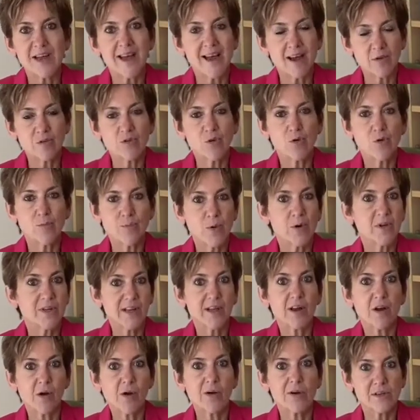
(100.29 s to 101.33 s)
how your body
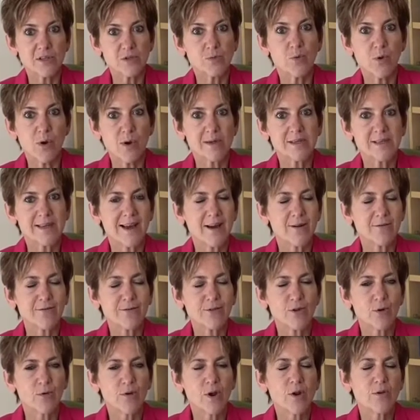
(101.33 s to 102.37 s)
clock has worked out for
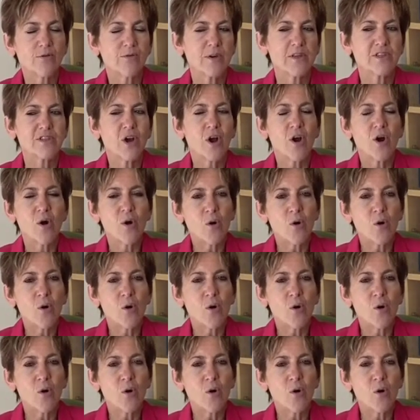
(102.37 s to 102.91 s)
your ovaries,